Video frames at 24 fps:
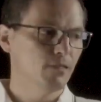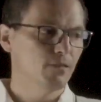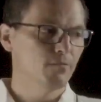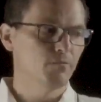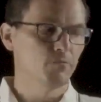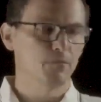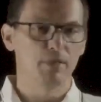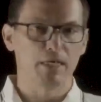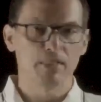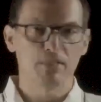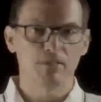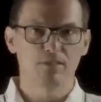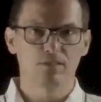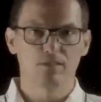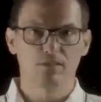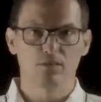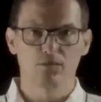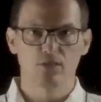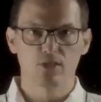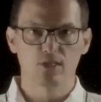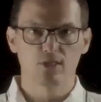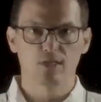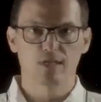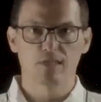but
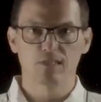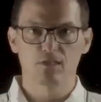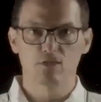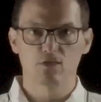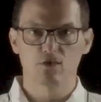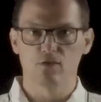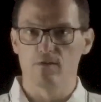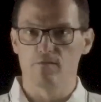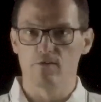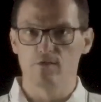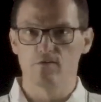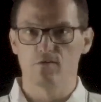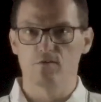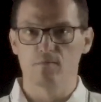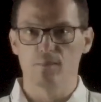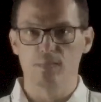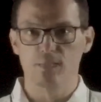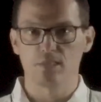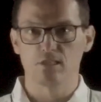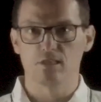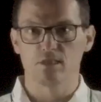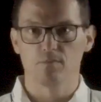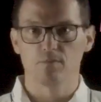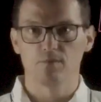there is another service from
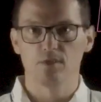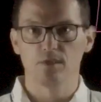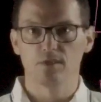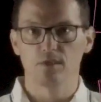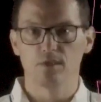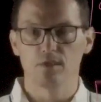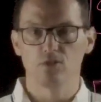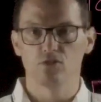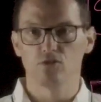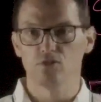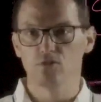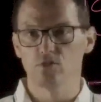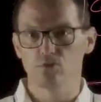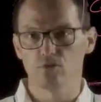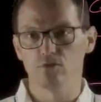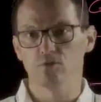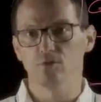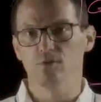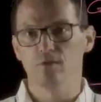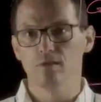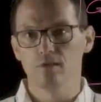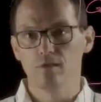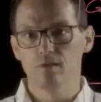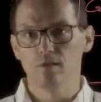SAP that you
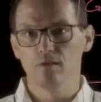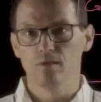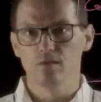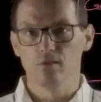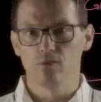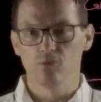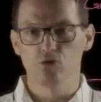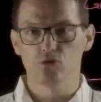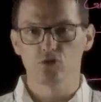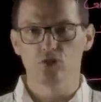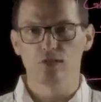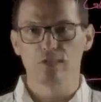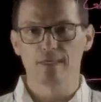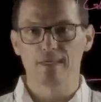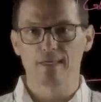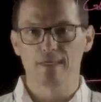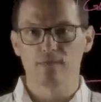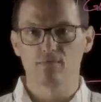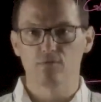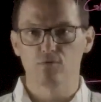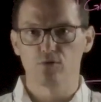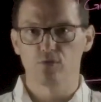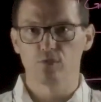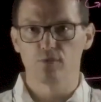usually
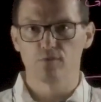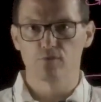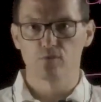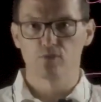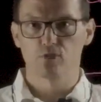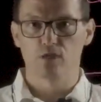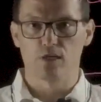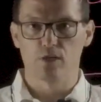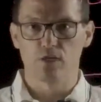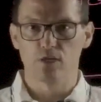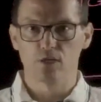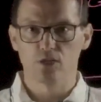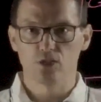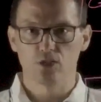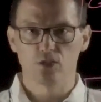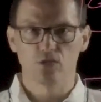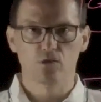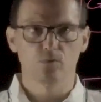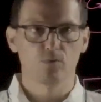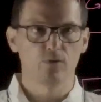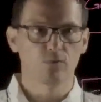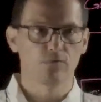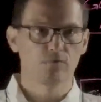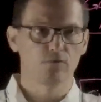get free of charge
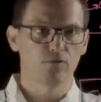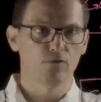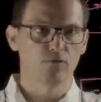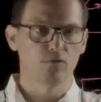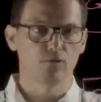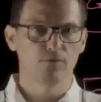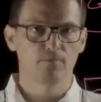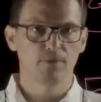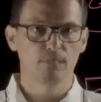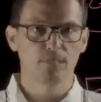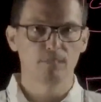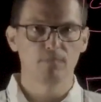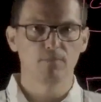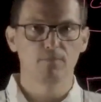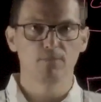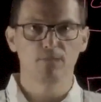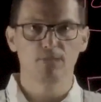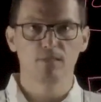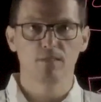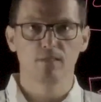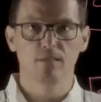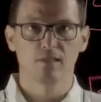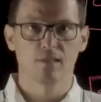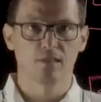with your
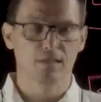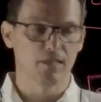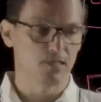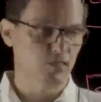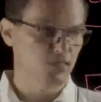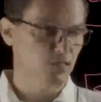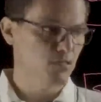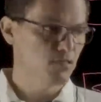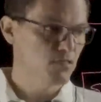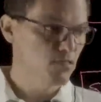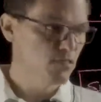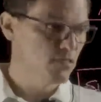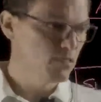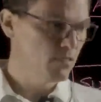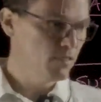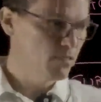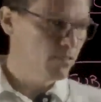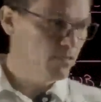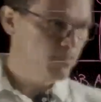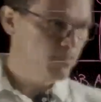BTP license.